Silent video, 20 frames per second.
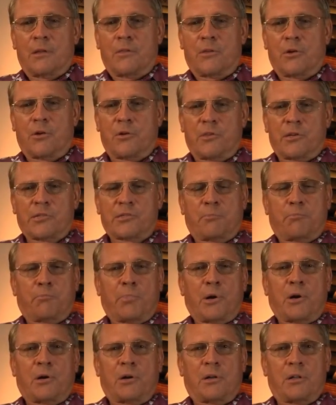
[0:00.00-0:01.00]
The earth is a
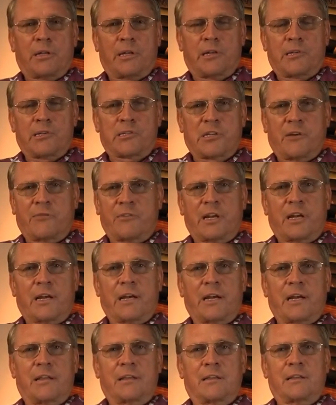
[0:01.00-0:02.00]
ball. It is
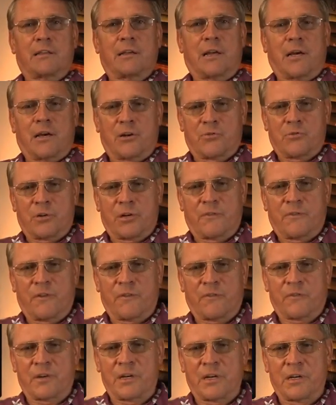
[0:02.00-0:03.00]

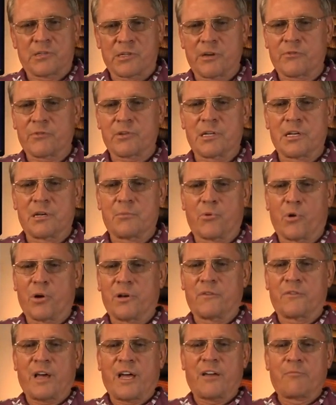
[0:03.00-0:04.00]

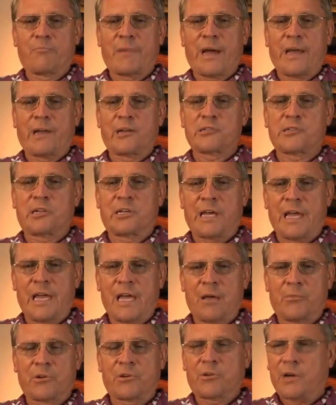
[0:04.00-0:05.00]
7,917.5 miles in
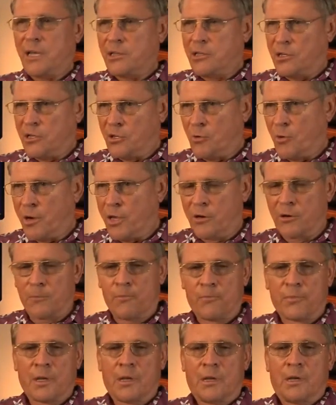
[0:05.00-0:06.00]
diameter at the
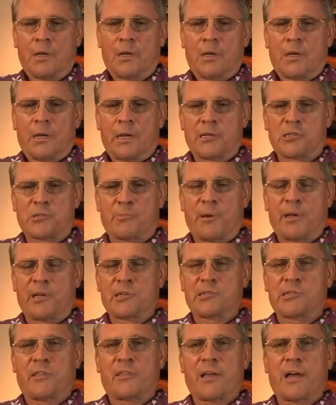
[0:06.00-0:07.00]
equator. It
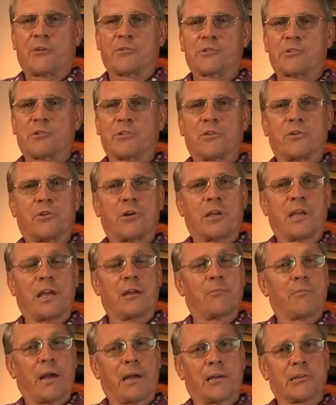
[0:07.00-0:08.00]
spins
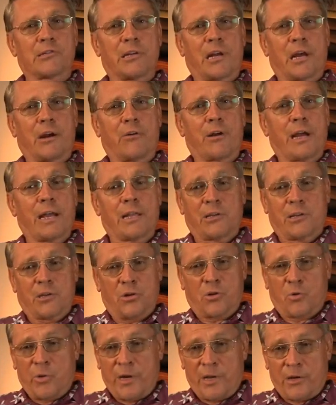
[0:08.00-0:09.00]
1,038 miles an hour at the
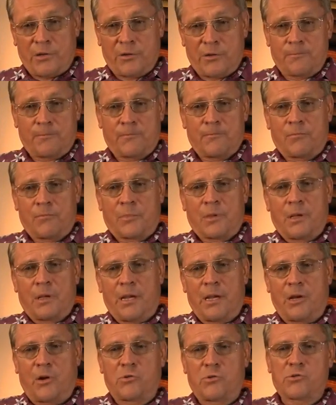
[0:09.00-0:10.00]
equator.
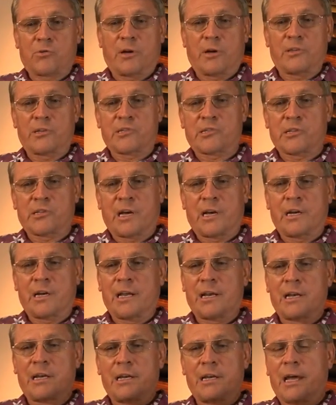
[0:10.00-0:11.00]
It goes around the sun,
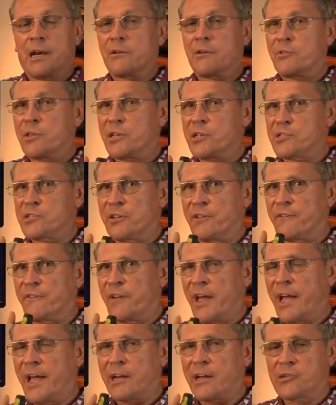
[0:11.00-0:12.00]
and none of these
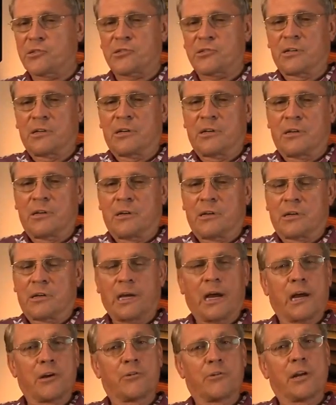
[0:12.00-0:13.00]
facts
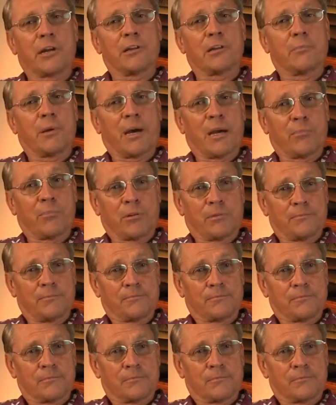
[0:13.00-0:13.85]
contradict the Bible.